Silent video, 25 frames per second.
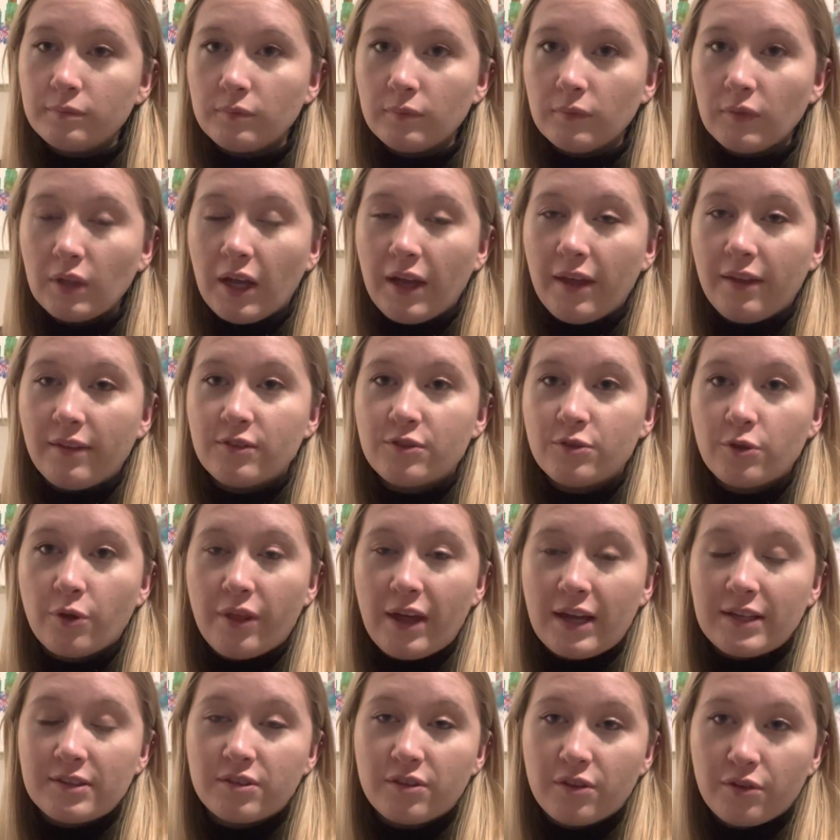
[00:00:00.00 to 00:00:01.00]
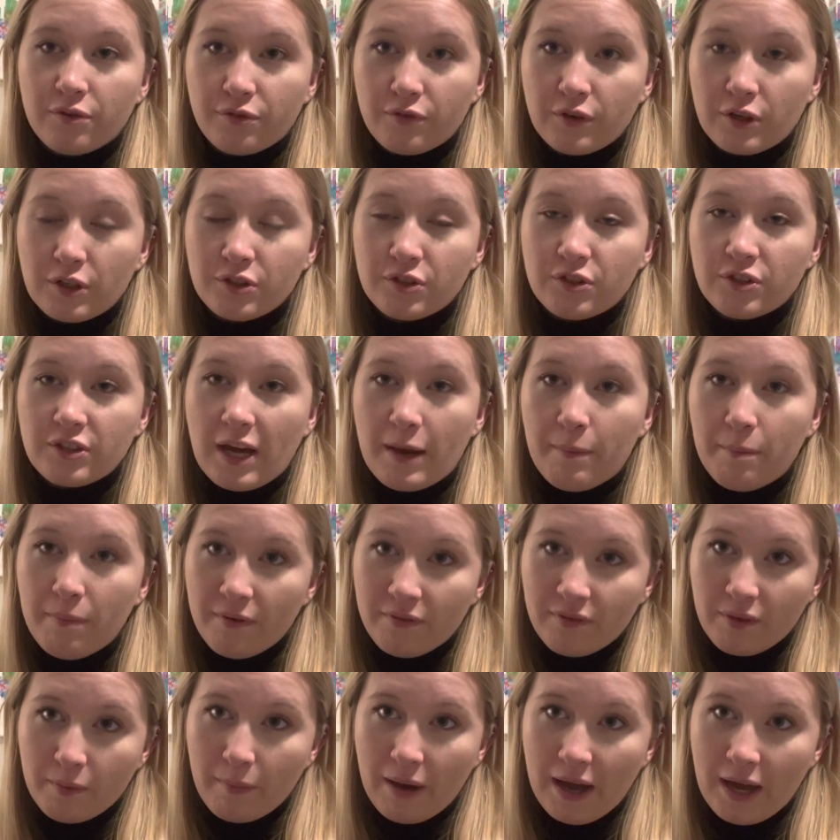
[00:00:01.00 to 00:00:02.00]
And so that's the first step of
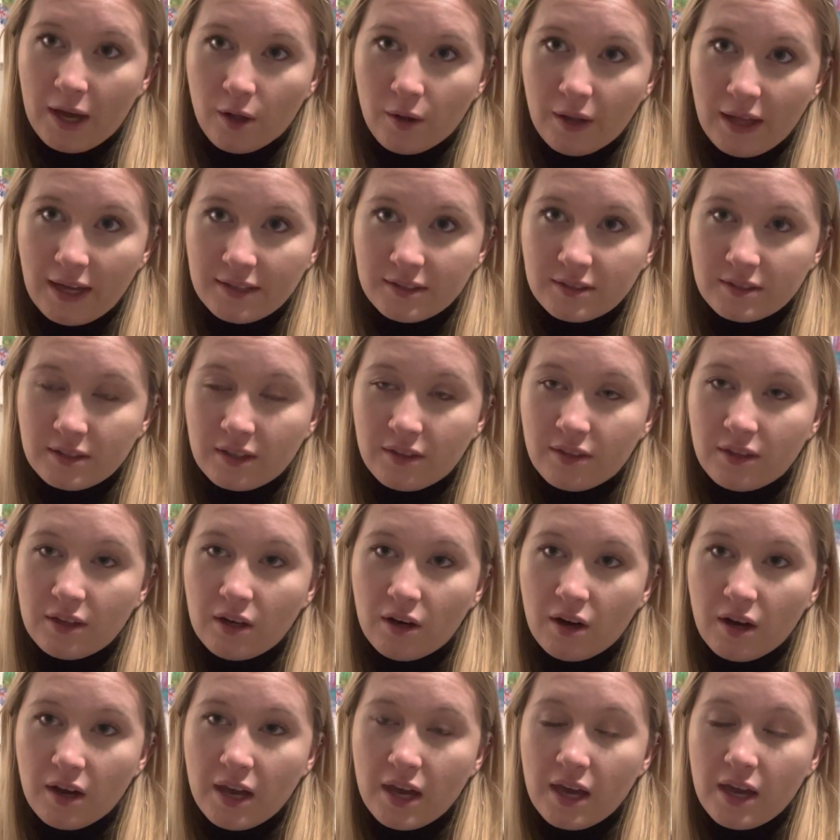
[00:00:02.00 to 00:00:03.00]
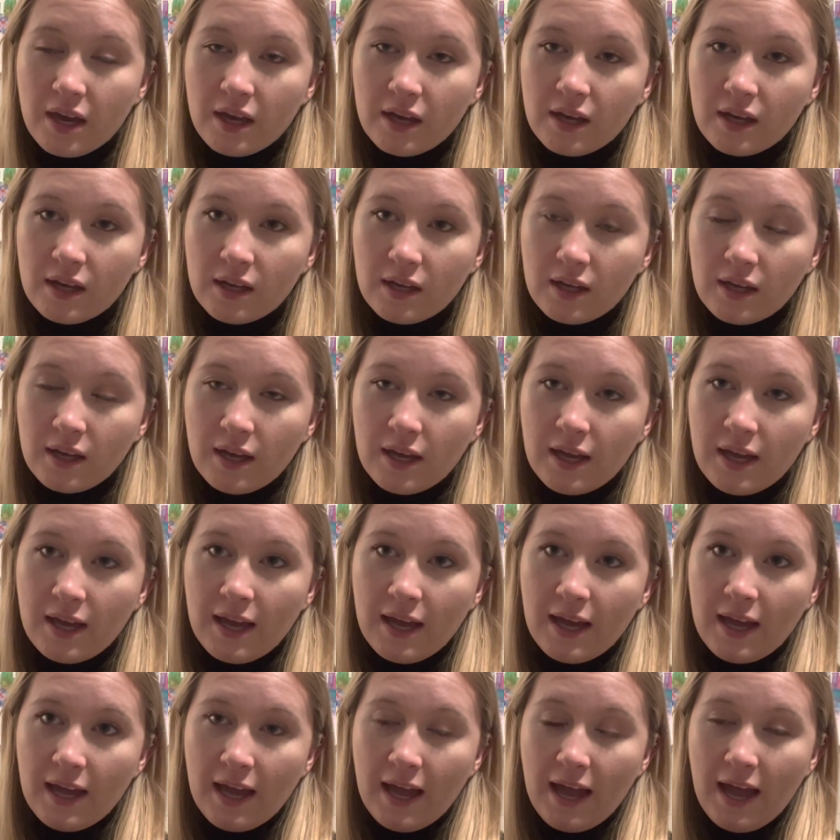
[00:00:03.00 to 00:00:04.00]
the myoelastic theory.
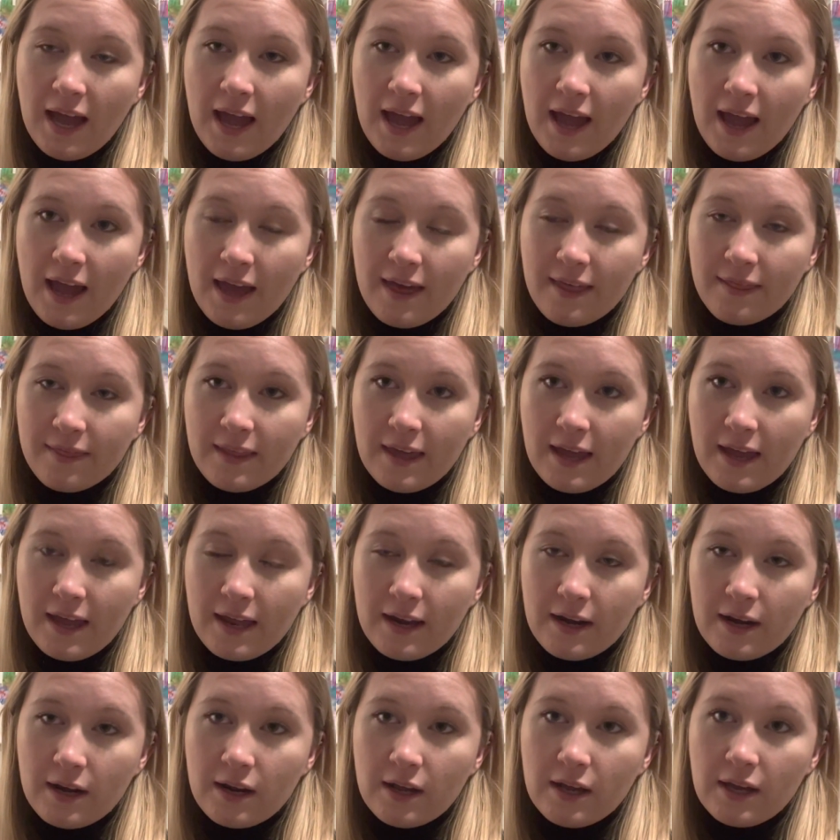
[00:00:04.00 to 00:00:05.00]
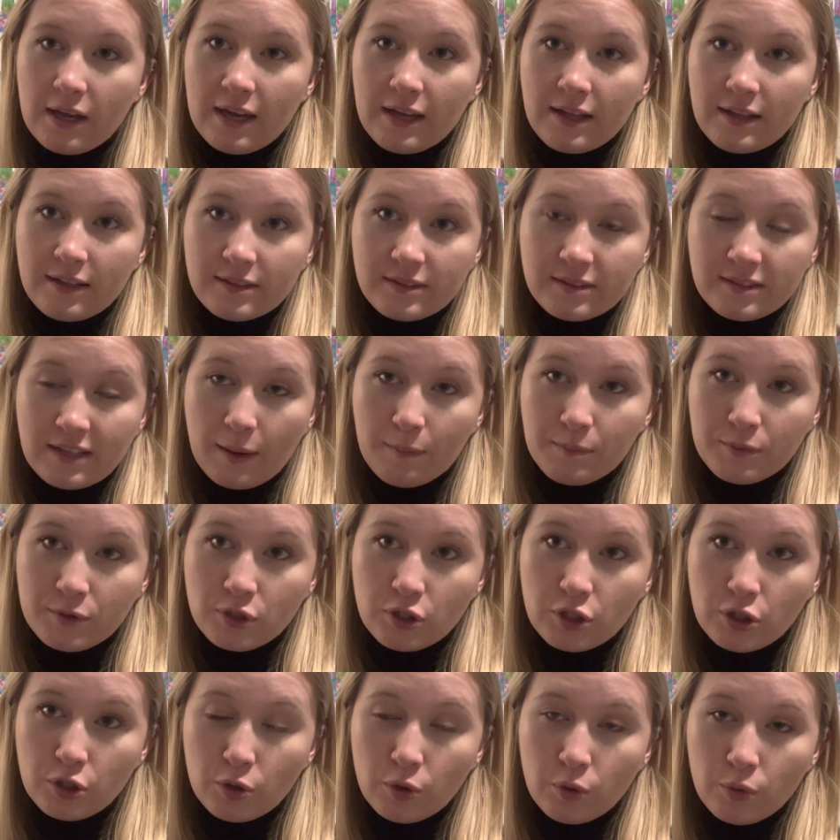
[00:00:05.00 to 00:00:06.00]
And then in step
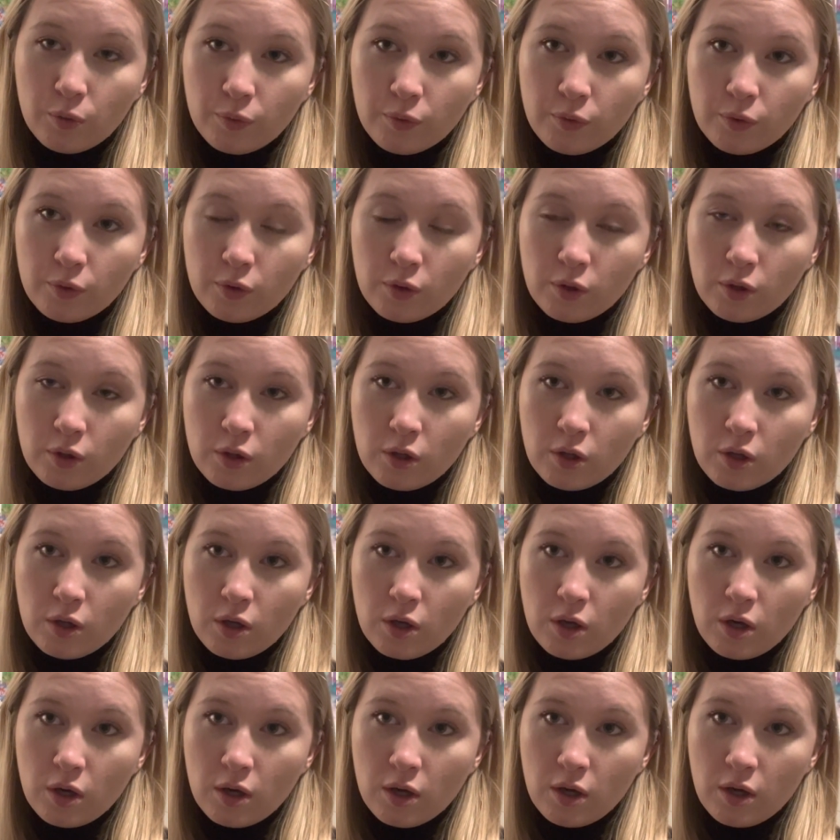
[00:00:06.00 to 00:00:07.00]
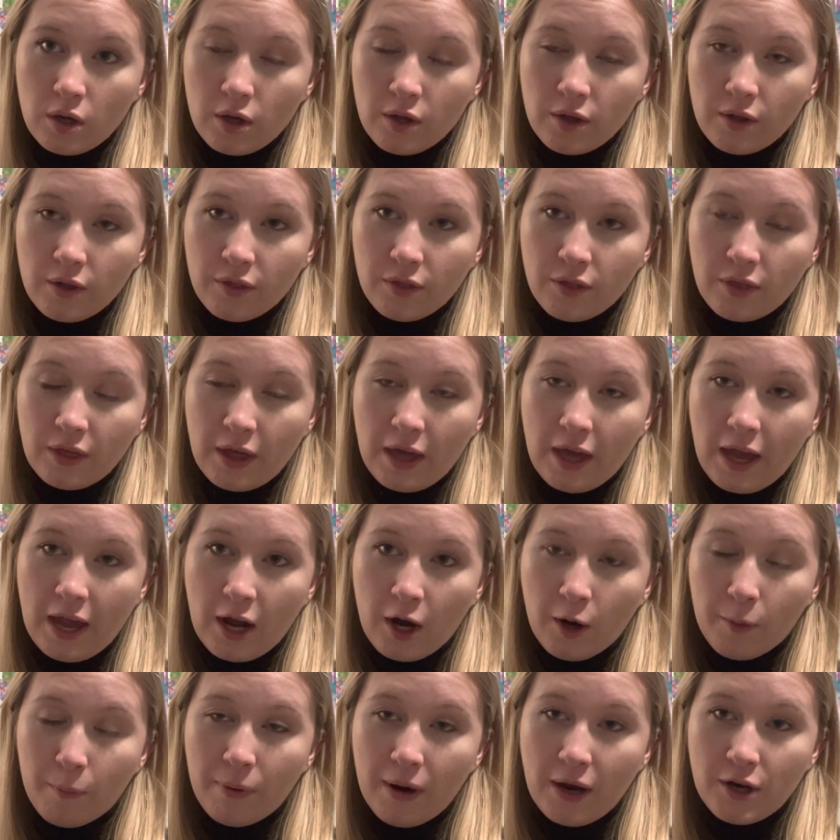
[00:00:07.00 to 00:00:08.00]
2, the
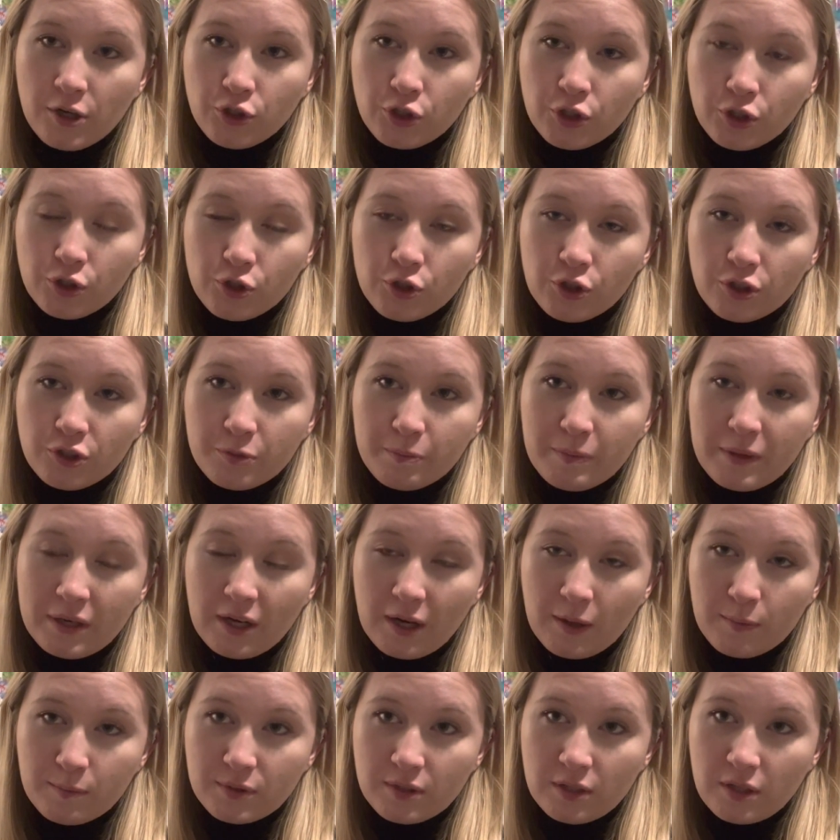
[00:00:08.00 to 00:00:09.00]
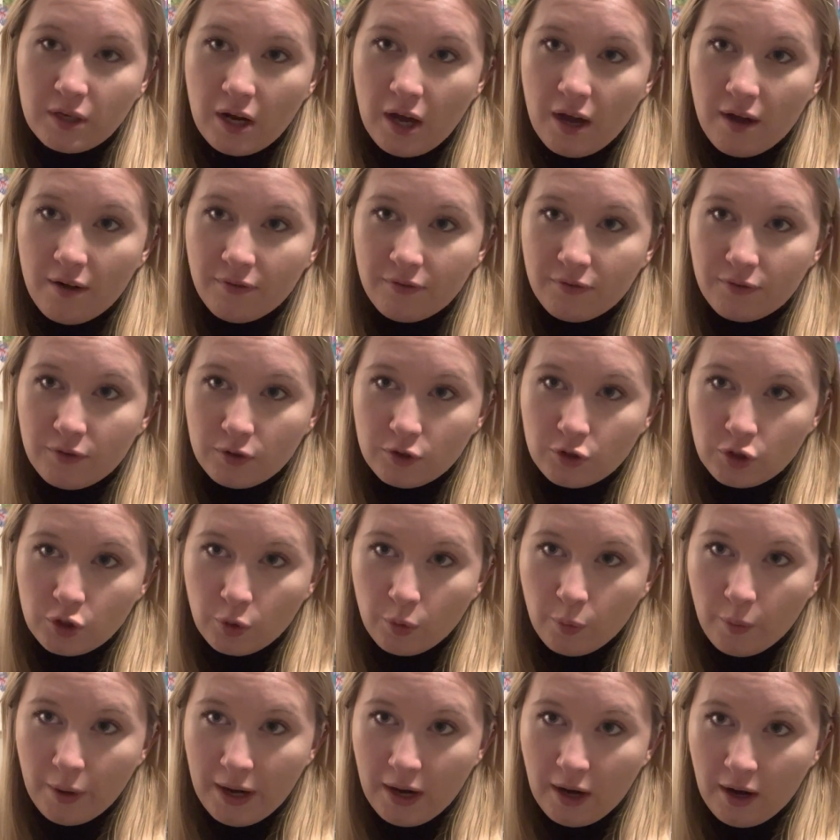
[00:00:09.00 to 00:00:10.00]
air pressure just becomes enough to
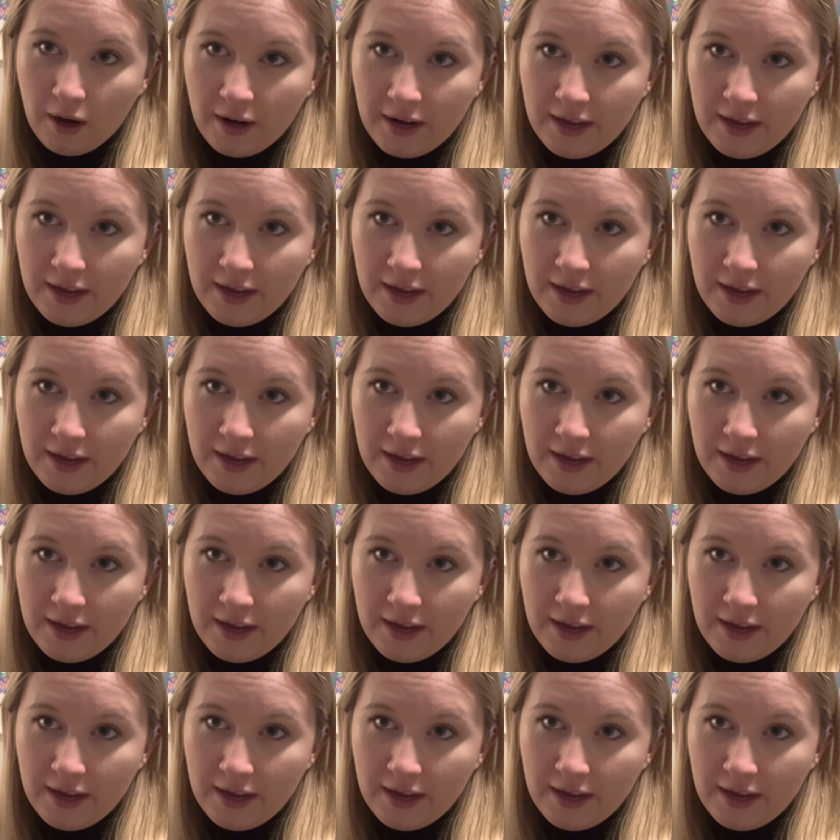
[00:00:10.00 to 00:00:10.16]
where